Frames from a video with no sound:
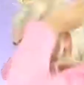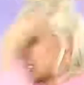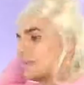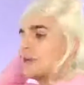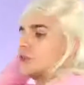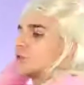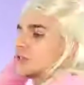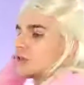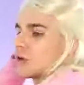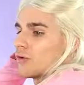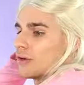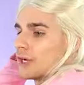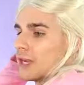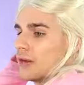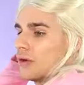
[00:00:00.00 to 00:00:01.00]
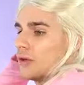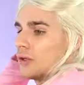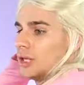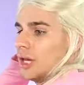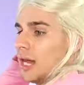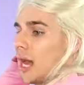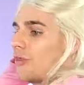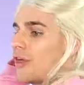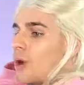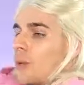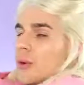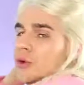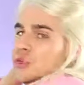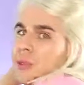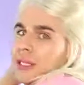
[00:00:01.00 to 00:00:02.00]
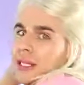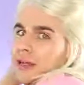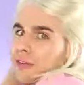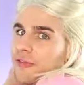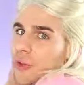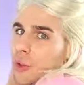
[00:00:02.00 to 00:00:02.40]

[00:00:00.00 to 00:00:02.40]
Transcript: Let me do this over again. Hold on. I thought we were doing like a